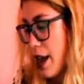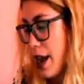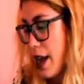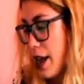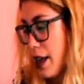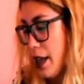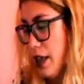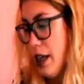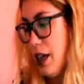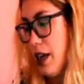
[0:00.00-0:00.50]

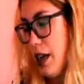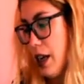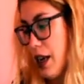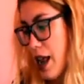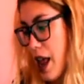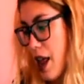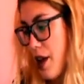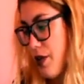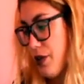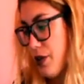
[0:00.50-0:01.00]
A.
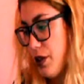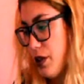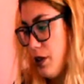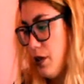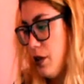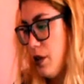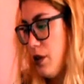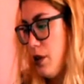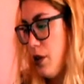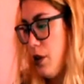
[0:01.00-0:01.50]
Left.
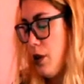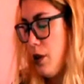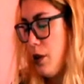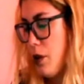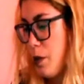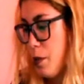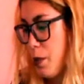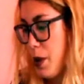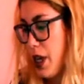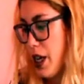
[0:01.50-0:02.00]

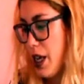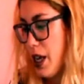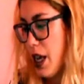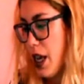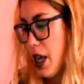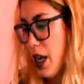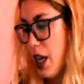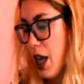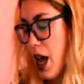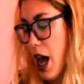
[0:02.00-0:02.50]

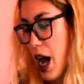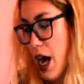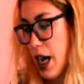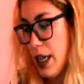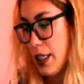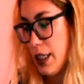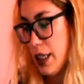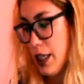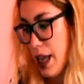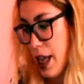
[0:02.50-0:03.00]
B.
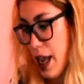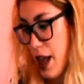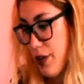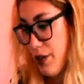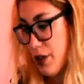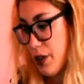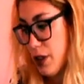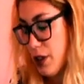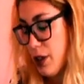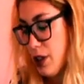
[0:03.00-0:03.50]
Had
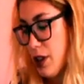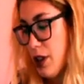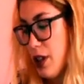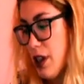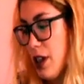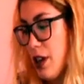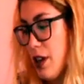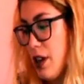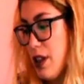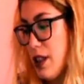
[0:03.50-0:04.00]
left.
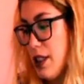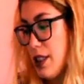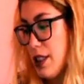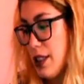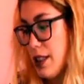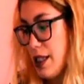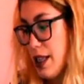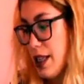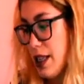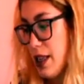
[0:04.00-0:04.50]

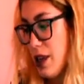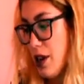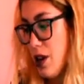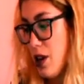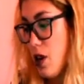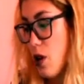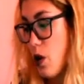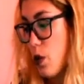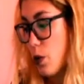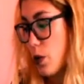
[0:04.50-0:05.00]

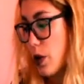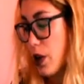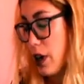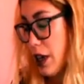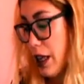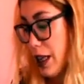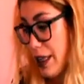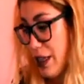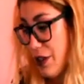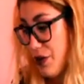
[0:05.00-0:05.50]
C.
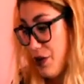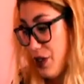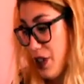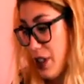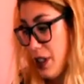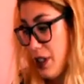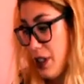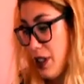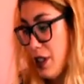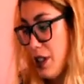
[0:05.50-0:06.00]
Were
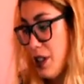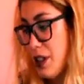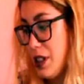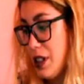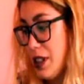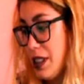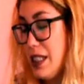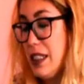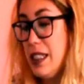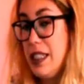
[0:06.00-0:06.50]
leaving.
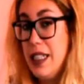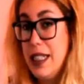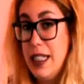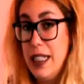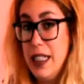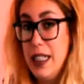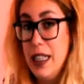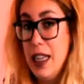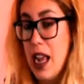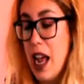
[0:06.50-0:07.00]

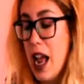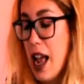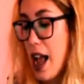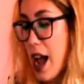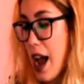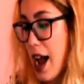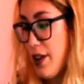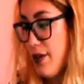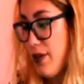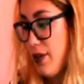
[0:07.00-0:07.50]
D.
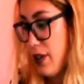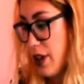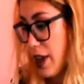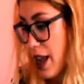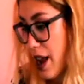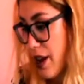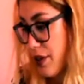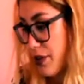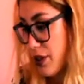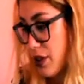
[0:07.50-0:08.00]
Have
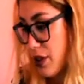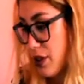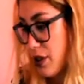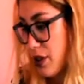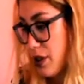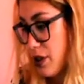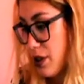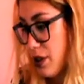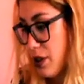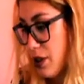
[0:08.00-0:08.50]
left.